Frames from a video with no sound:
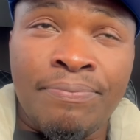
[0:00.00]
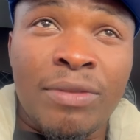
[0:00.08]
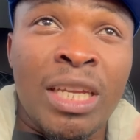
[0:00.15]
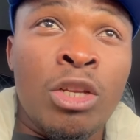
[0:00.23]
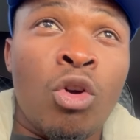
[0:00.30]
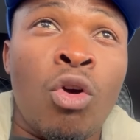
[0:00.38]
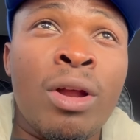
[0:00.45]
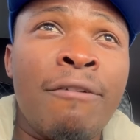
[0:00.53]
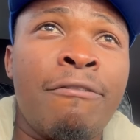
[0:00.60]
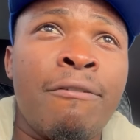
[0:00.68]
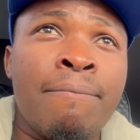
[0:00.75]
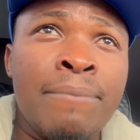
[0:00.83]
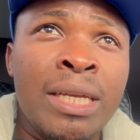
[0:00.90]
in order
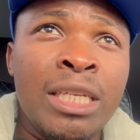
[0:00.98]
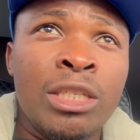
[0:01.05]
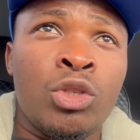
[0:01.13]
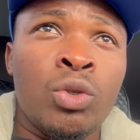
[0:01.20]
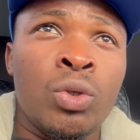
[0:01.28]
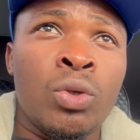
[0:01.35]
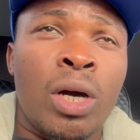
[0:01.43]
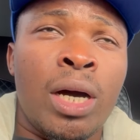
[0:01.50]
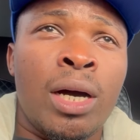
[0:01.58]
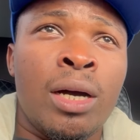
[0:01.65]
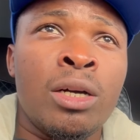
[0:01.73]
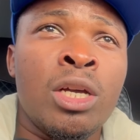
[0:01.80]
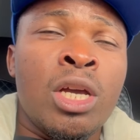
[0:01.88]
for me
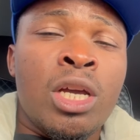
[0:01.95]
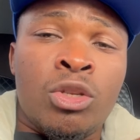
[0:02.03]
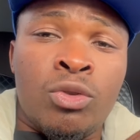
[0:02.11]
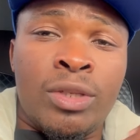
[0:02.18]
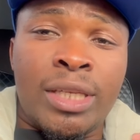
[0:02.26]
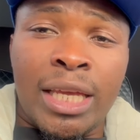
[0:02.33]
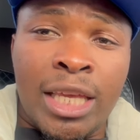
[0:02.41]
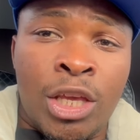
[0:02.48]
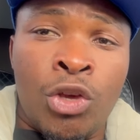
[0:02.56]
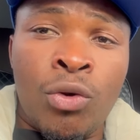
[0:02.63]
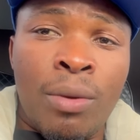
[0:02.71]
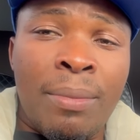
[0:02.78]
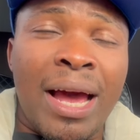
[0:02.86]
to
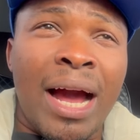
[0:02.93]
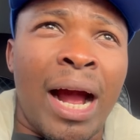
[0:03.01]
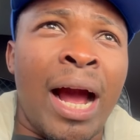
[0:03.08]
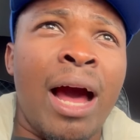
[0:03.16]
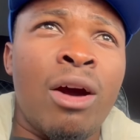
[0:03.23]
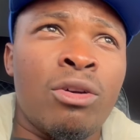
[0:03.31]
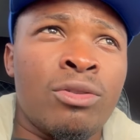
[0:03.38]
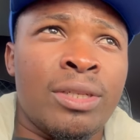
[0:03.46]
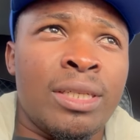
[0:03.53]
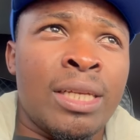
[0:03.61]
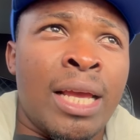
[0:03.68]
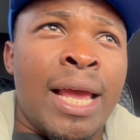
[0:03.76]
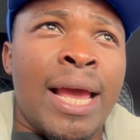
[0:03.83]
secure my
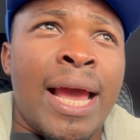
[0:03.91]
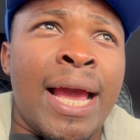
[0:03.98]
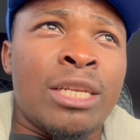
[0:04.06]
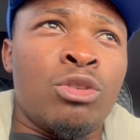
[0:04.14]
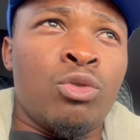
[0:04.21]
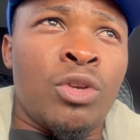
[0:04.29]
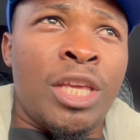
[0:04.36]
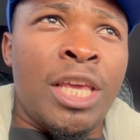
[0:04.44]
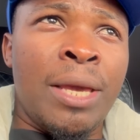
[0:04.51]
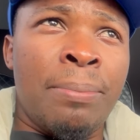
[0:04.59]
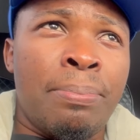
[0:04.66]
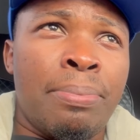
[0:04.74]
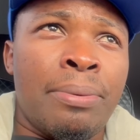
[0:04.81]
account and to keep